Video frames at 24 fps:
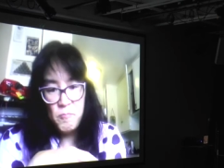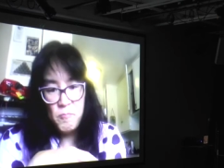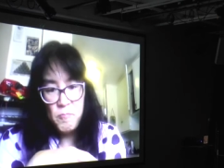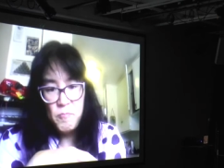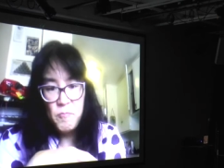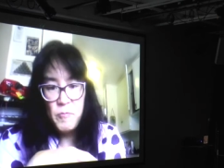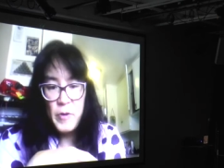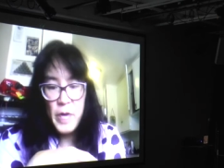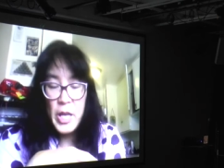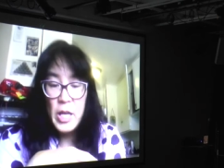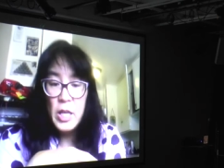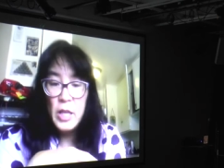
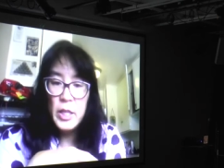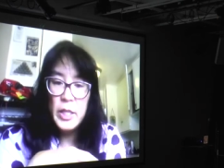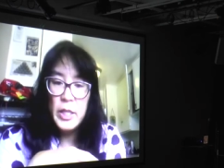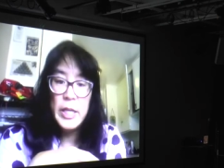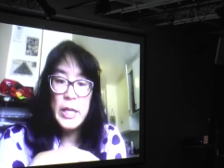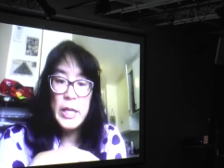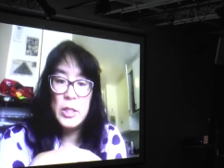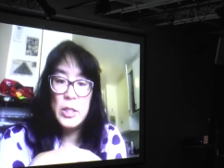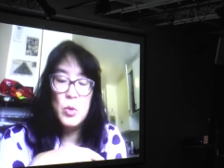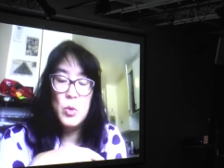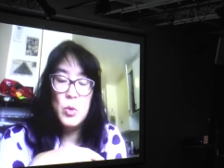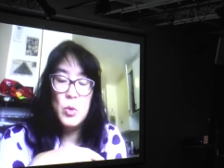frankly, I
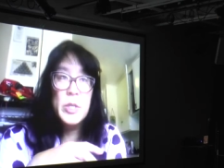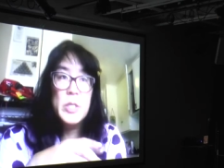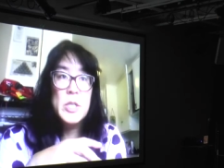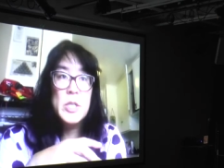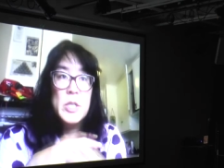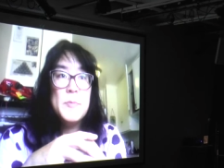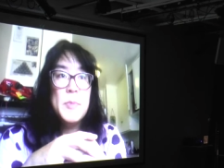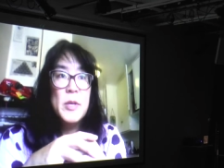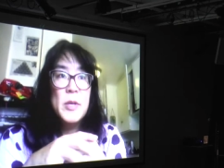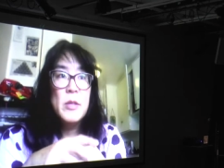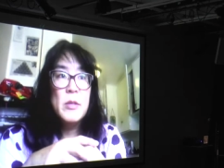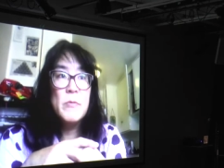don't want to
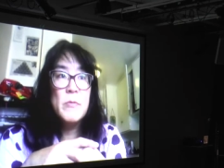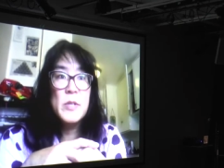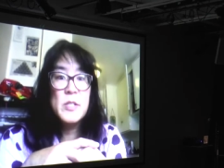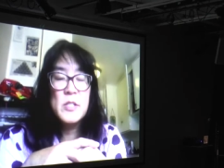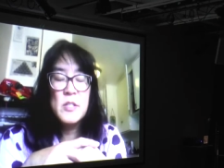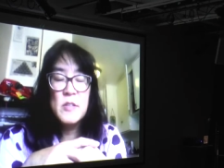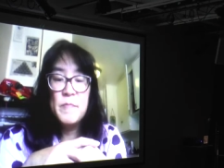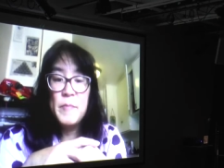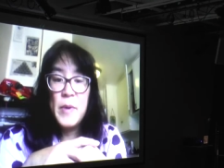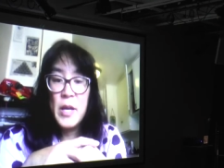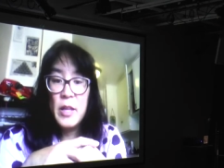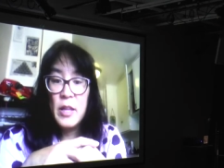spend the rest
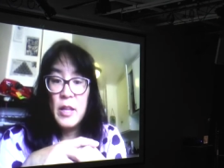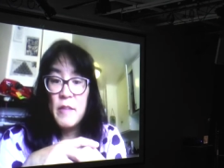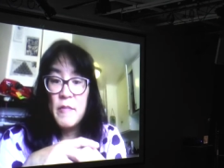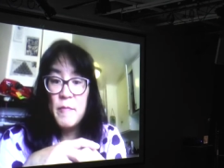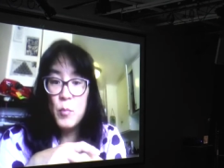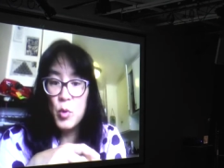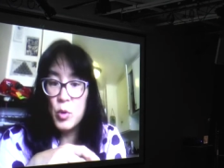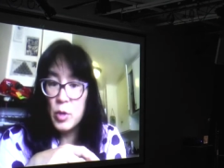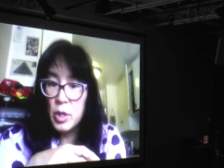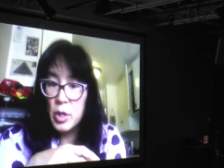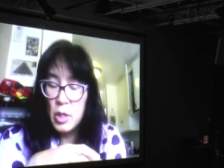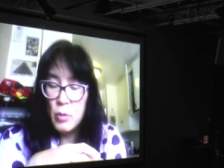of my life
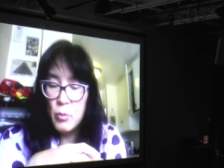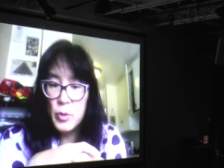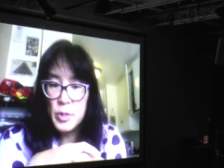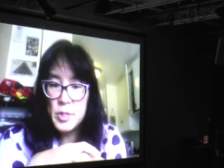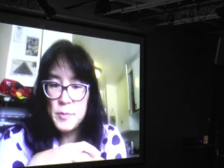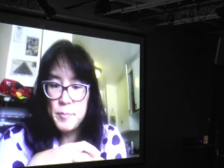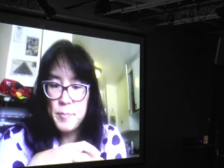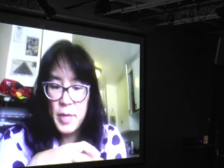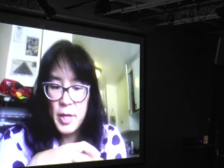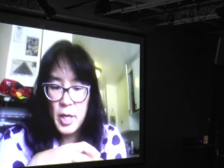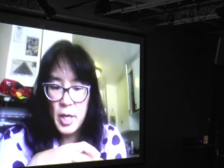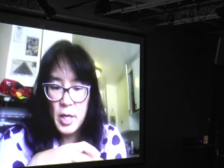mourning what's
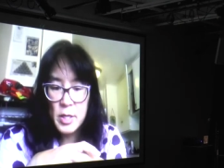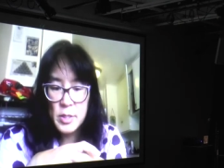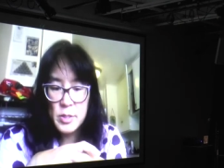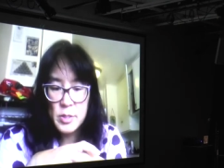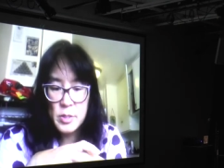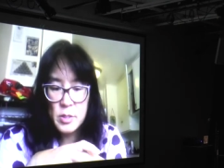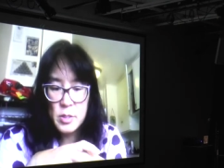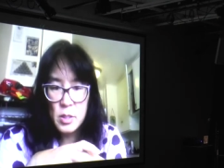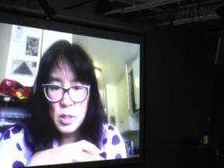past.